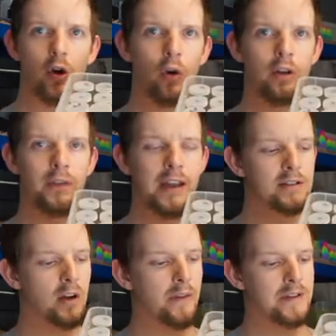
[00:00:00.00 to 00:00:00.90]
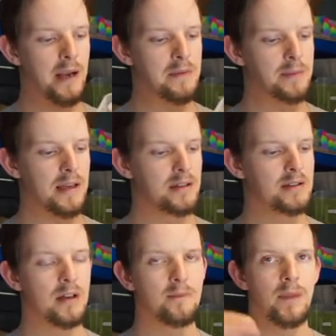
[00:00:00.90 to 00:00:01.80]
All of these are the same
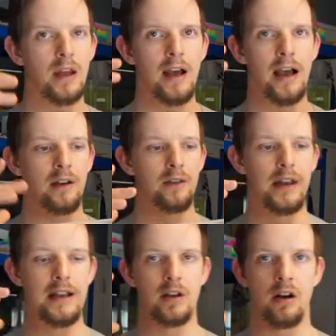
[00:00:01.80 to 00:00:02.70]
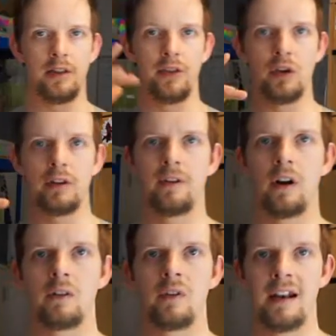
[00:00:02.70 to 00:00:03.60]
species, and these are
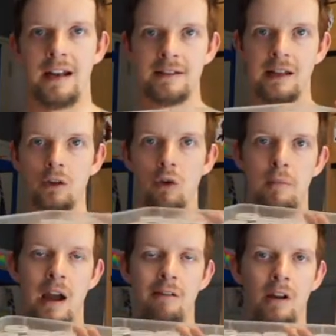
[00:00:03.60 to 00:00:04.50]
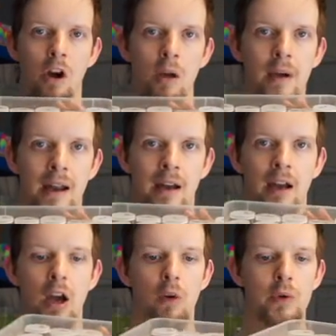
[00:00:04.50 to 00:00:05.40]
35 Lassiodora Power Hibana,
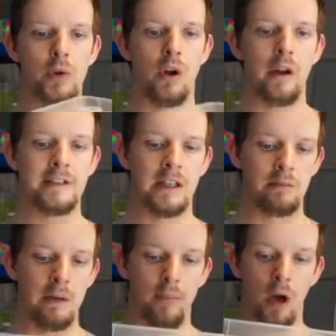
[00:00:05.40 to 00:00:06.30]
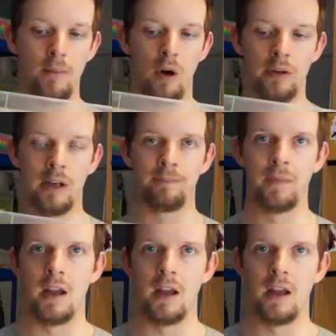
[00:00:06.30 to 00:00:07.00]
which were kindly sent to me by Martin.